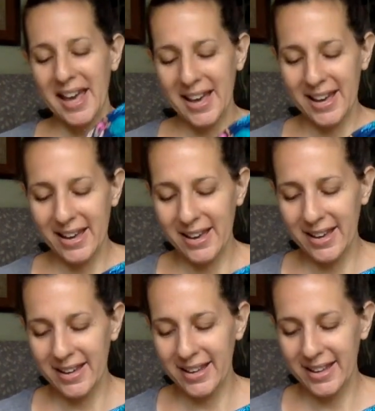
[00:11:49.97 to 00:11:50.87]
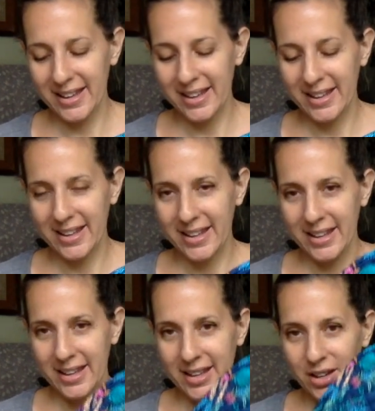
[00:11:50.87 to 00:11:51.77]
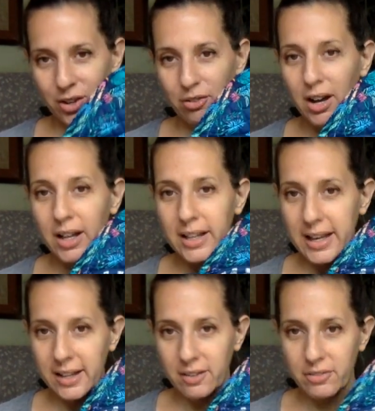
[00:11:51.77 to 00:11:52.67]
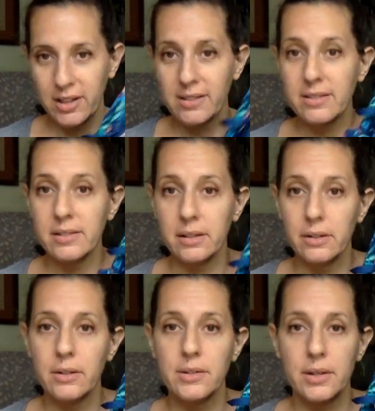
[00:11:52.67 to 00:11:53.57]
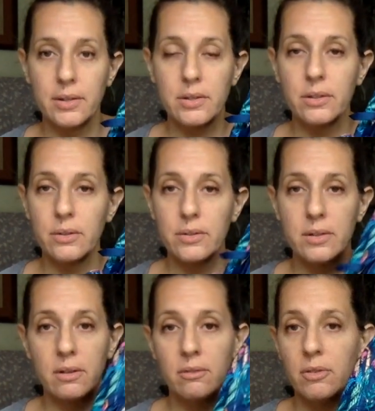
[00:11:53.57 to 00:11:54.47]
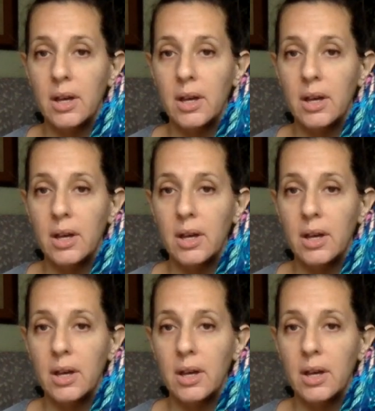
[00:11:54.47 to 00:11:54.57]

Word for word: uh, Kerala Elephants, Dillard's exclusive.